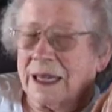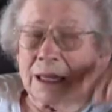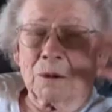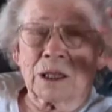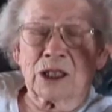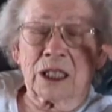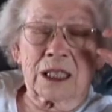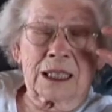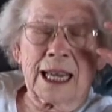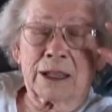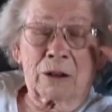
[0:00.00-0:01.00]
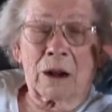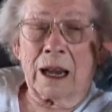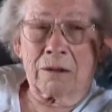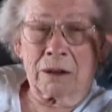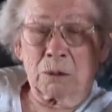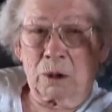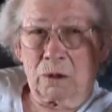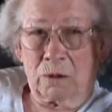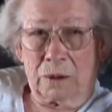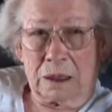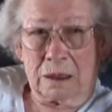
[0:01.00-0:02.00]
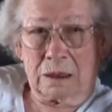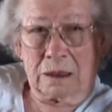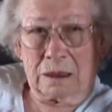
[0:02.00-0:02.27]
anyway, she had had her eye removed.